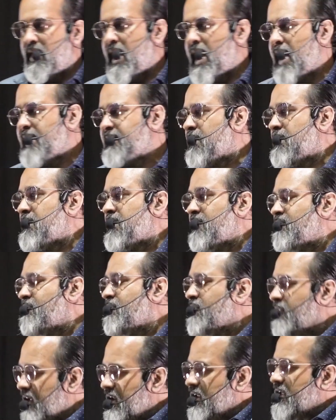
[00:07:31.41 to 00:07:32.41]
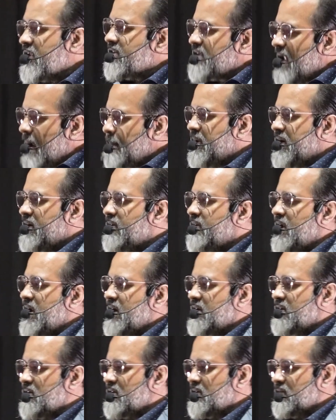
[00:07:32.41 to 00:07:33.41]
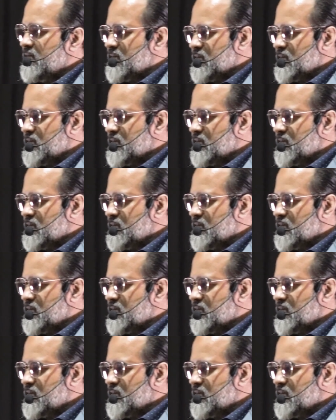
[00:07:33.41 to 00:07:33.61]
at a very rapid rate.